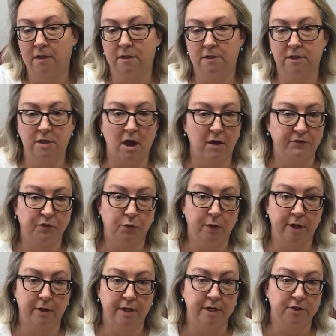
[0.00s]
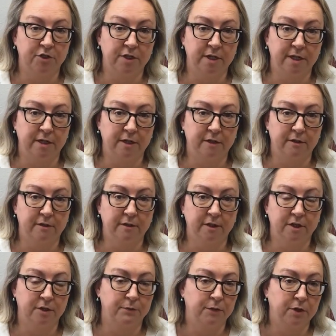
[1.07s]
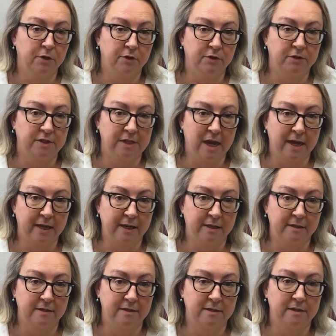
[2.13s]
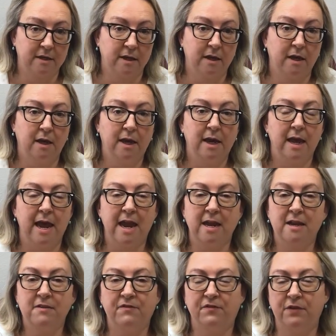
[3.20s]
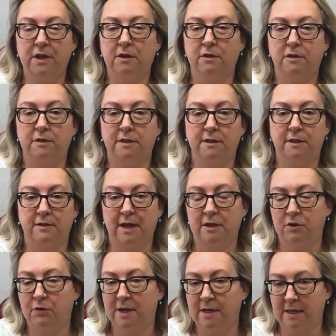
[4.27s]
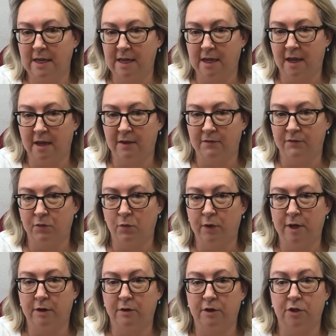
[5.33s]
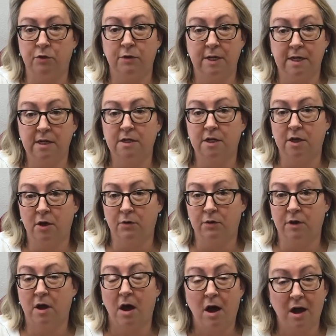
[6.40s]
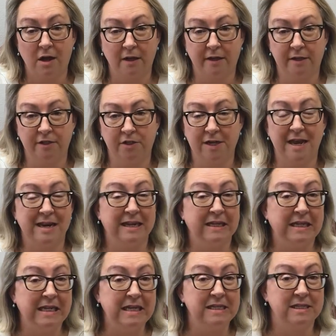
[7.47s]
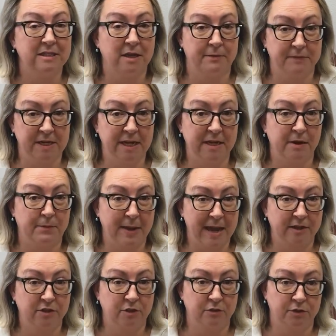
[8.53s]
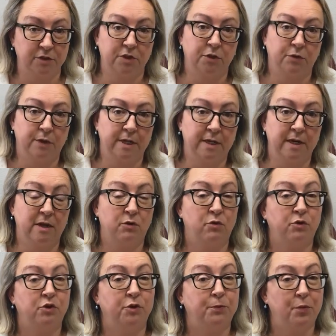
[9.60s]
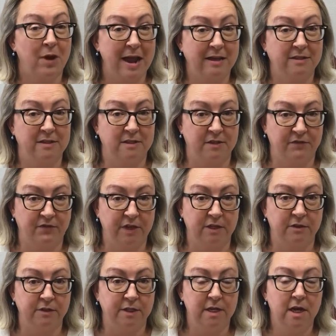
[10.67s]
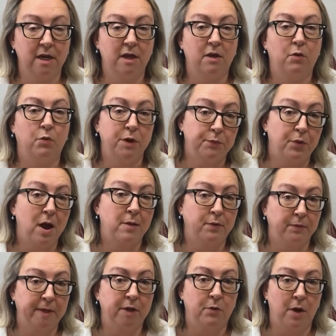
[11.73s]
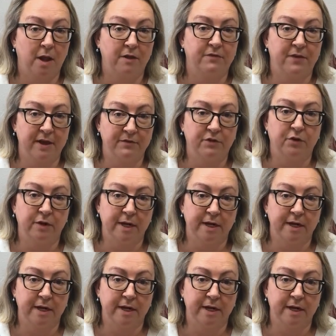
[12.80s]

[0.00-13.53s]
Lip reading: software engineer, computer science, any field that you can think of where you needed to go to college and at least obtain a bachelor's degree in order to practice the field would probably qualify for an